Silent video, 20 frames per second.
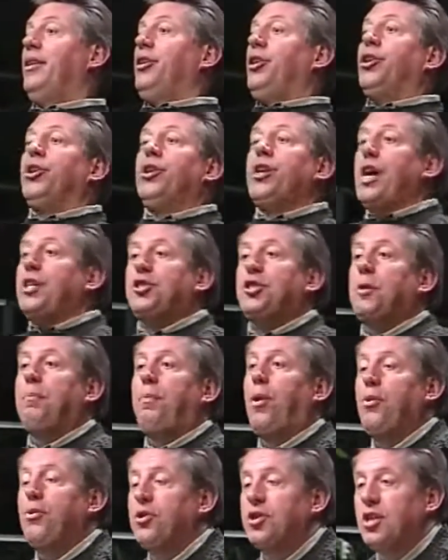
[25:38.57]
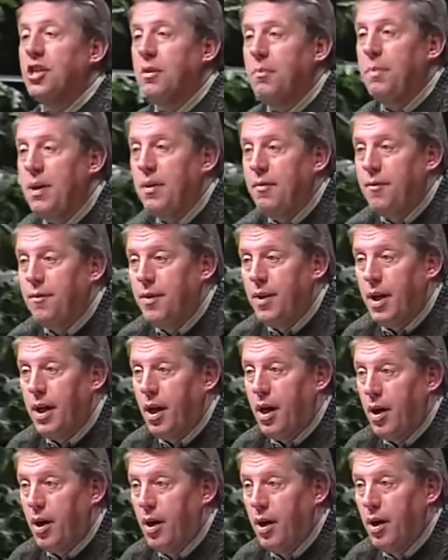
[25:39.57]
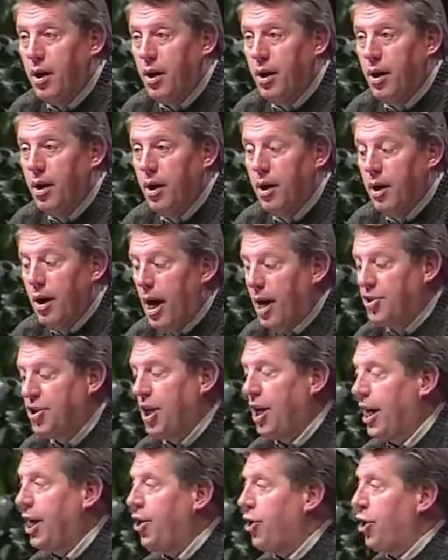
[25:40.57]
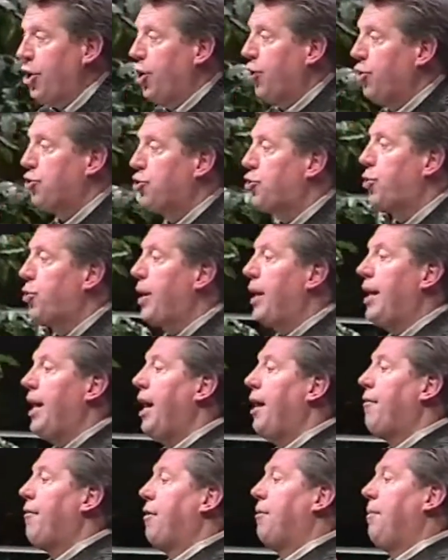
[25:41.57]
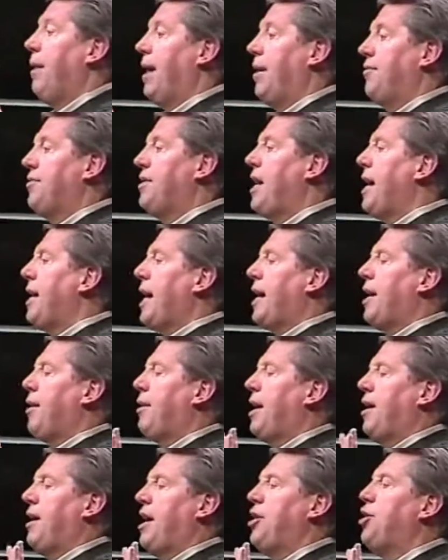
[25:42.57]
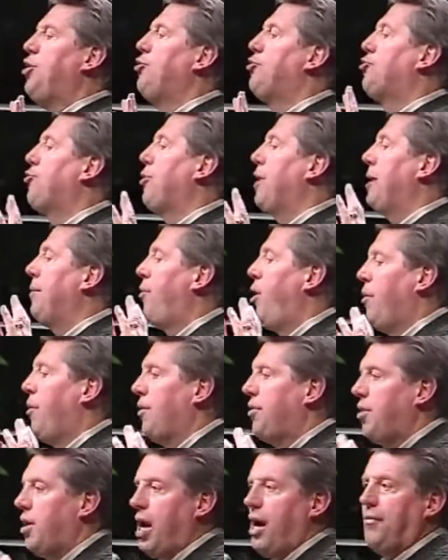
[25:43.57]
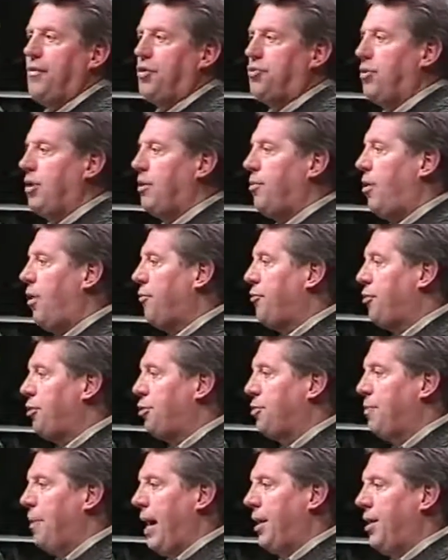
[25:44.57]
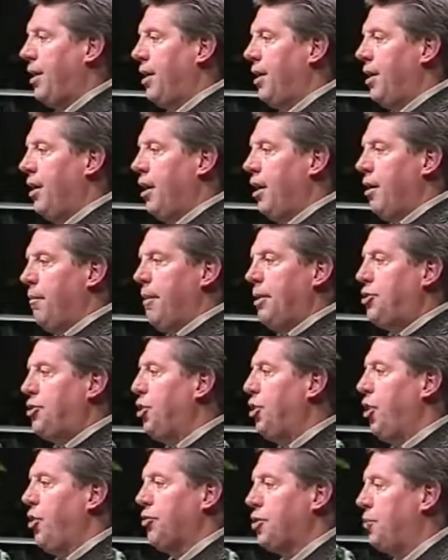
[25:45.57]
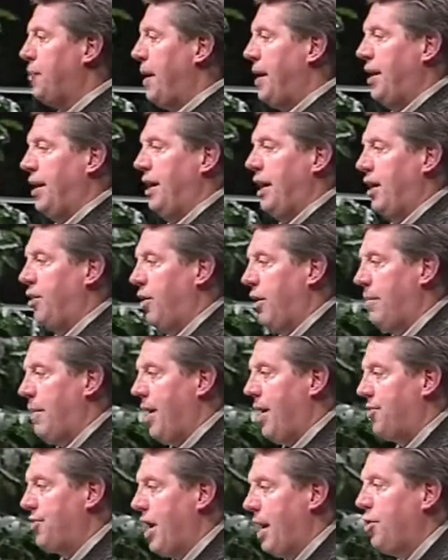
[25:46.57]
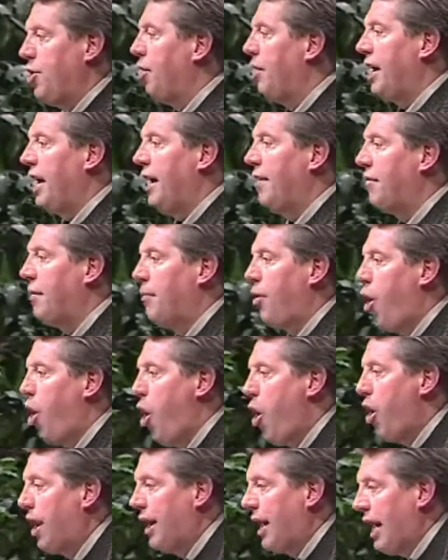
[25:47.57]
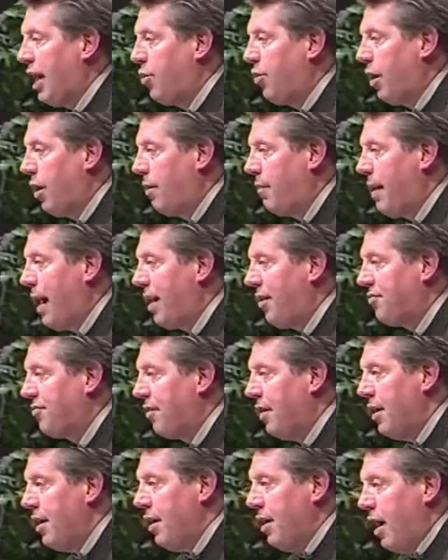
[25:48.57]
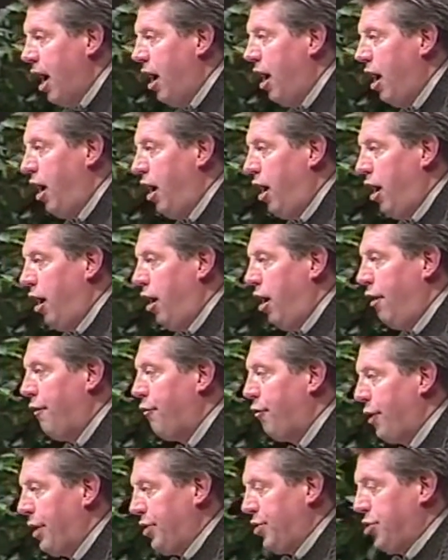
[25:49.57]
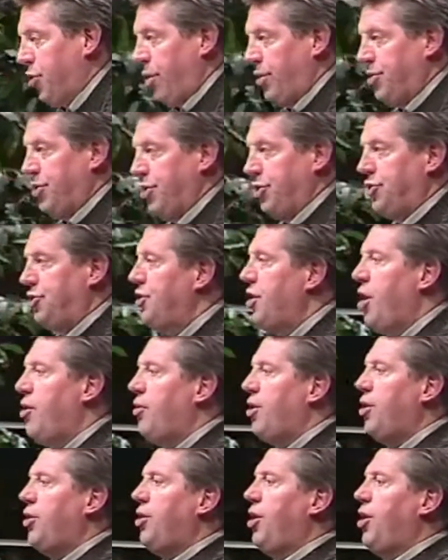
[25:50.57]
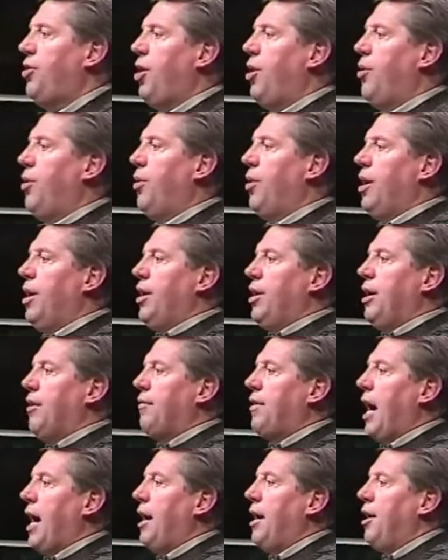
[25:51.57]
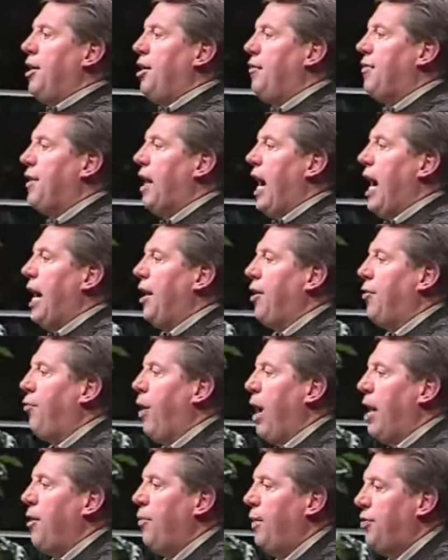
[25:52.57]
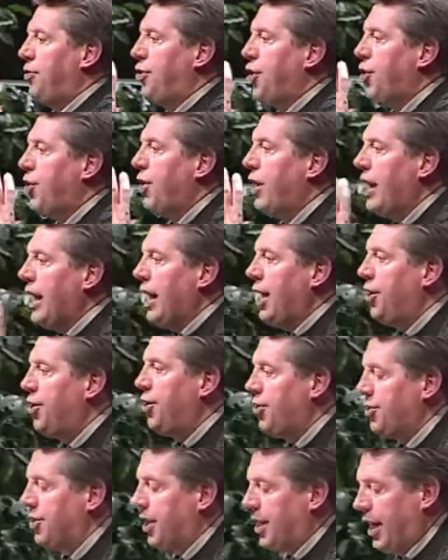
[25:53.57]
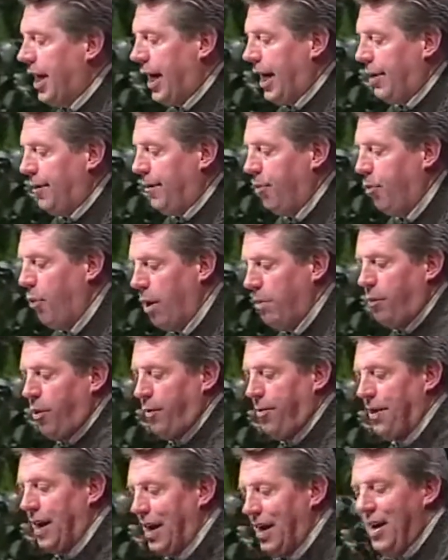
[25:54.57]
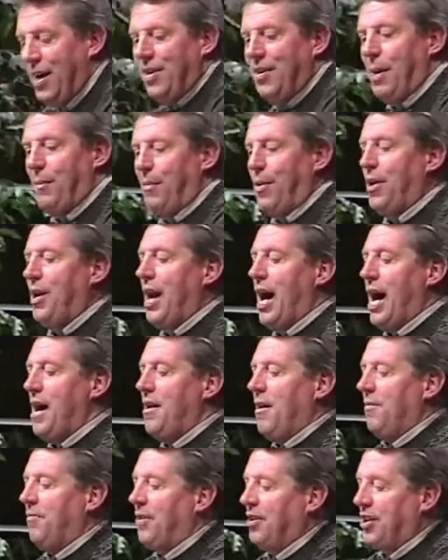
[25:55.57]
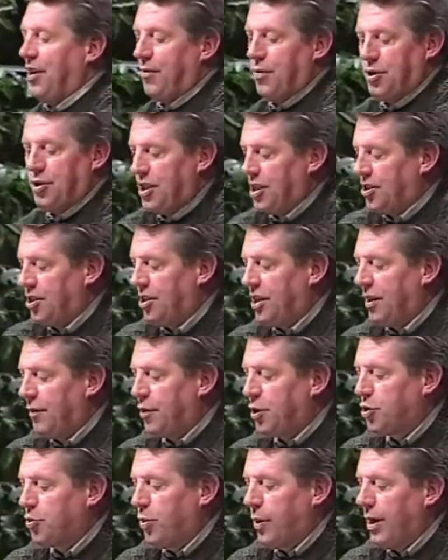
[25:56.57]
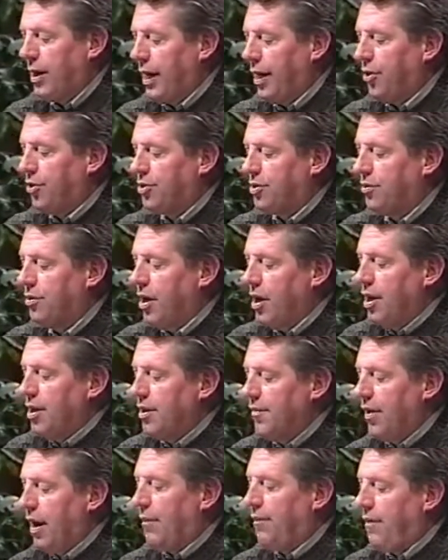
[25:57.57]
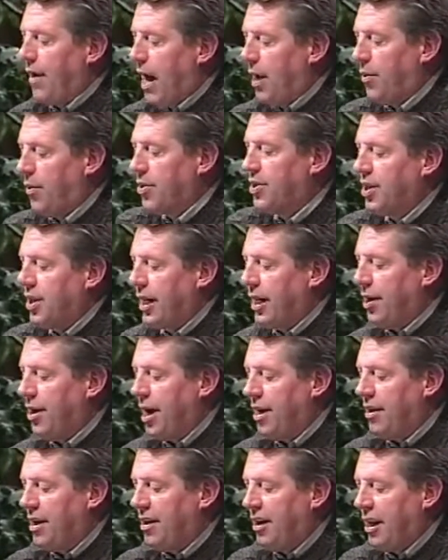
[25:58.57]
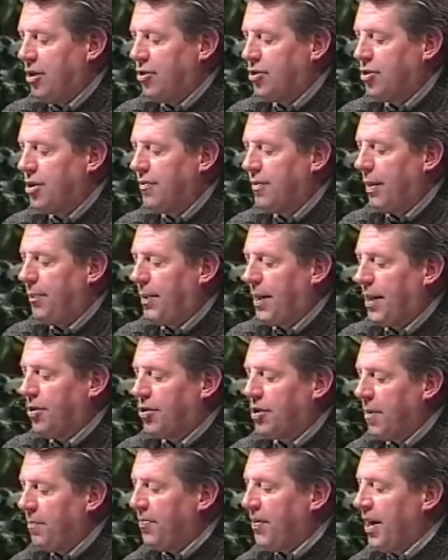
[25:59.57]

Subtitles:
You're not supposed to be fair. As a leader, you don't treat everybody. No. You treat them all with love. You treat them all with respect. But you don't spend an equal amount of time. You don't give them all an equal amount of resources. No. You've got to run with your leaders again. One more thing. Number 9. This is the difference between leaders who develop followers and leaders who develop leaders,